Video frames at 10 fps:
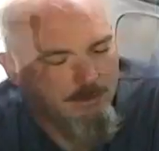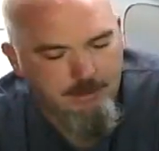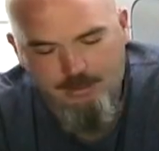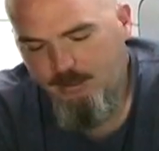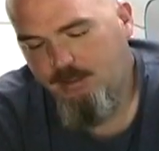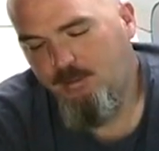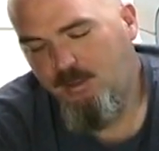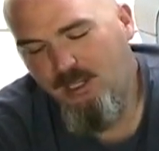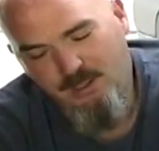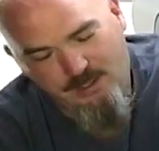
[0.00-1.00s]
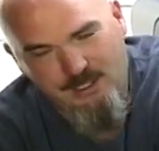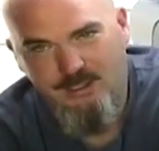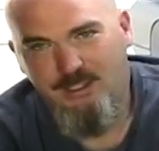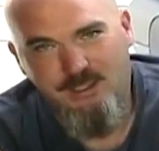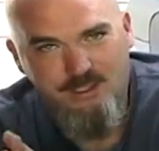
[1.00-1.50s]
This
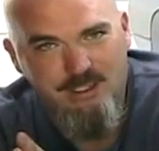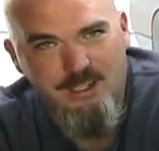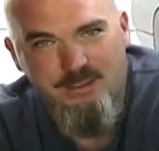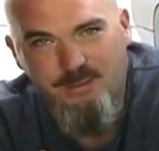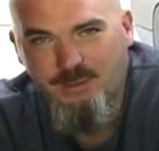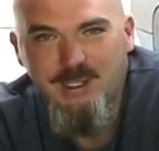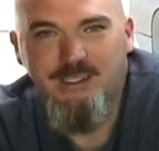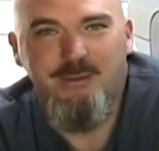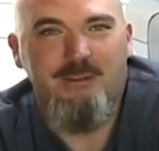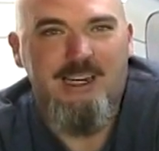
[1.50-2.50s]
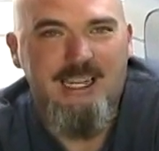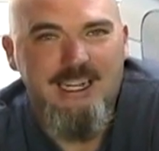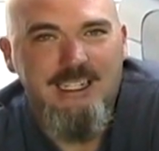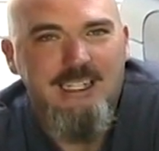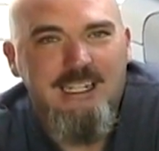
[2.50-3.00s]
is another reason
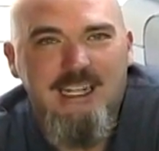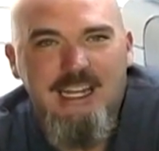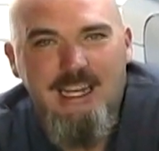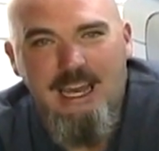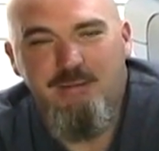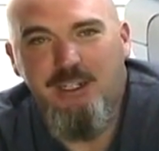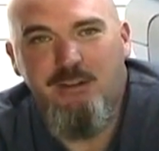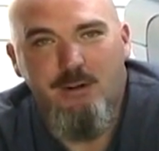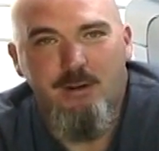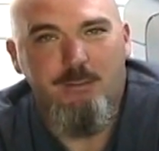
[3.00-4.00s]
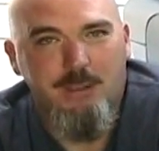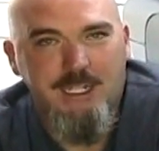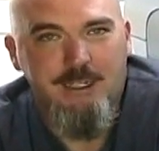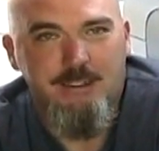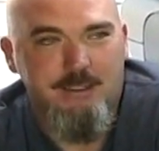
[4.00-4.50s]
why having your own
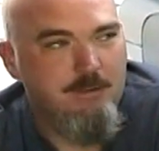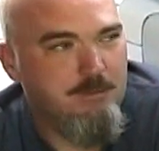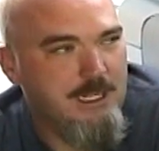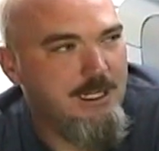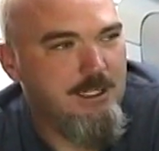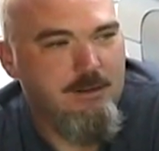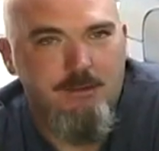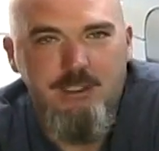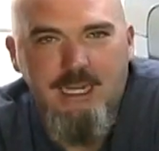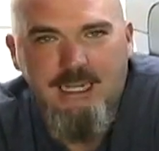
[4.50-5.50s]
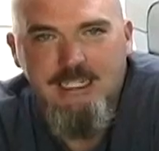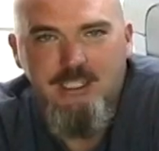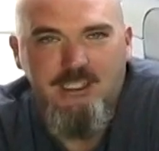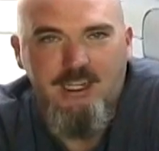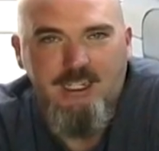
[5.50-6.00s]
means of reading your own check
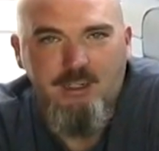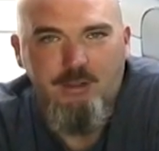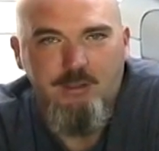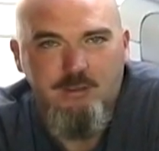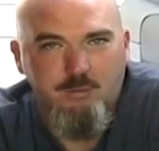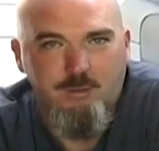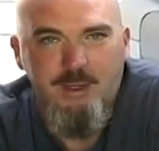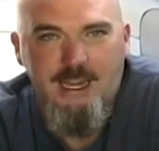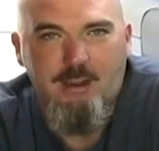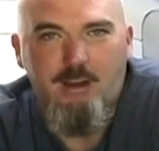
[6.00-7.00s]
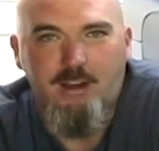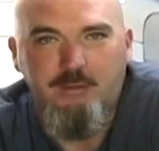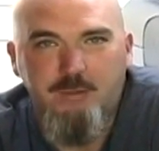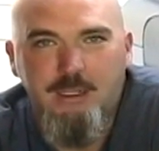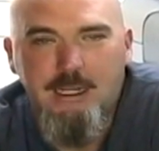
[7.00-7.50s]
engine light codes will pay
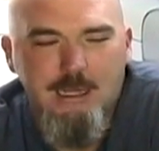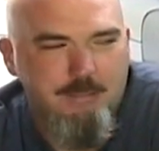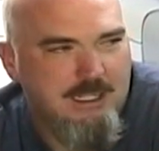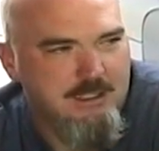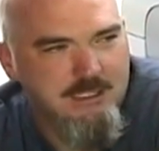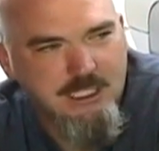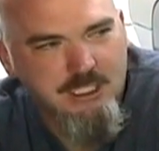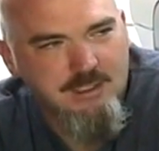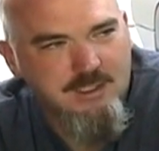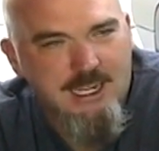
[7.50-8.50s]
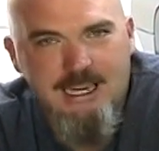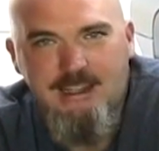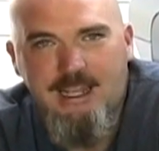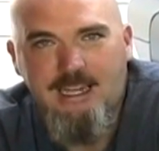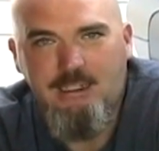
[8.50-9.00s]
off. Because let's just say
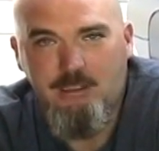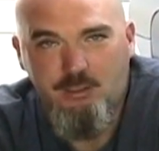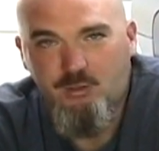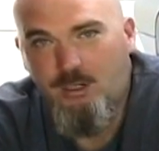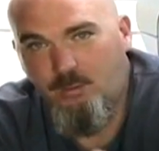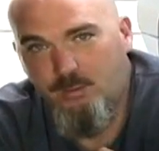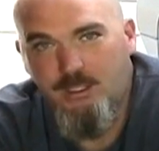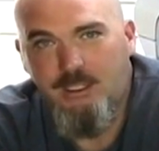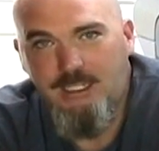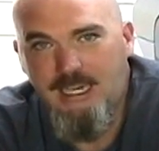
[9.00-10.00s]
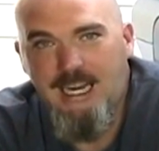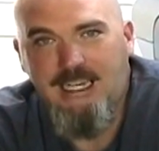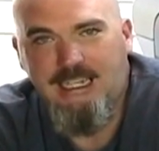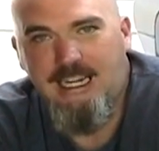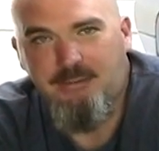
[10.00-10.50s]
that the truck really can't
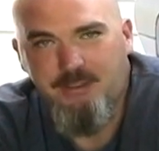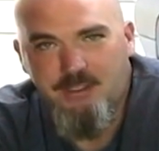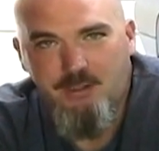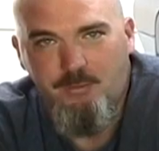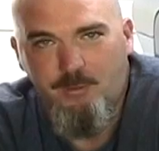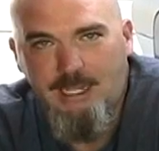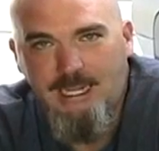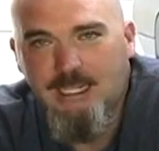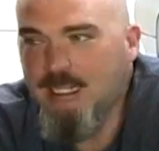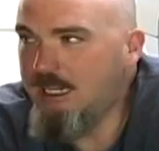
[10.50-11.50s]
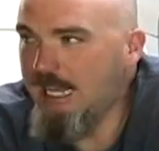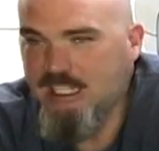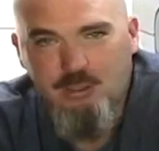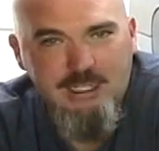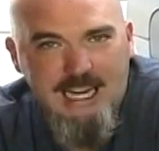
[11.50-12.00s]
get out of its own way
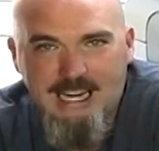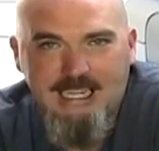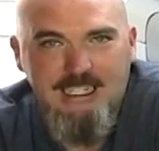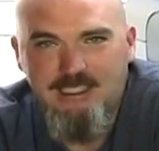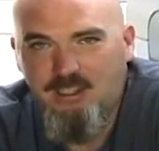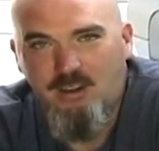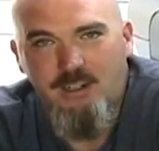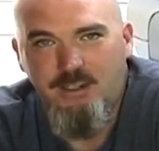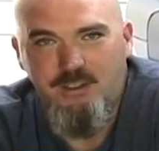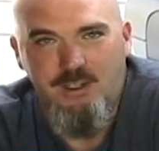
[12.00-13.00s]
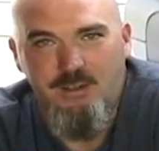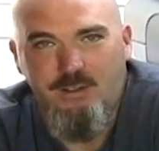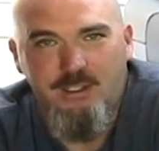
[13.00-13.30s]
and you can't get it to AutoZone.